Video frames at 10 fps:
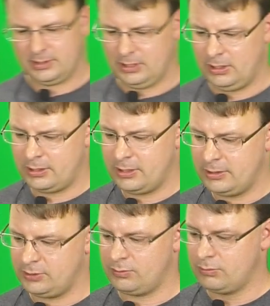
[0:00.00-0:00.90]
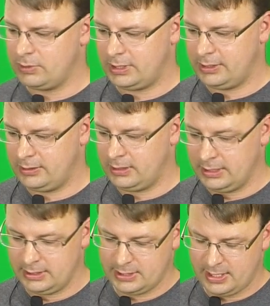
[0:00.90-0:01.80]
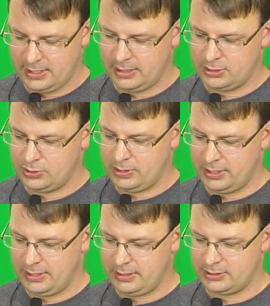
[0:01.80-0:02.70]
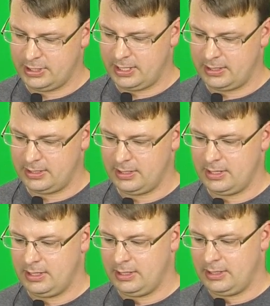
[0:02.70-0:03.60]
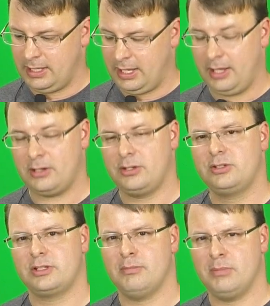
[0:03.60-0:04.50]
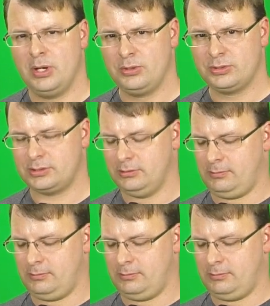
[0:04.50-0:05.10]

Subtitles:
all in all, it's a really good lens. I enjoy it, and it's not, I don't use it the most.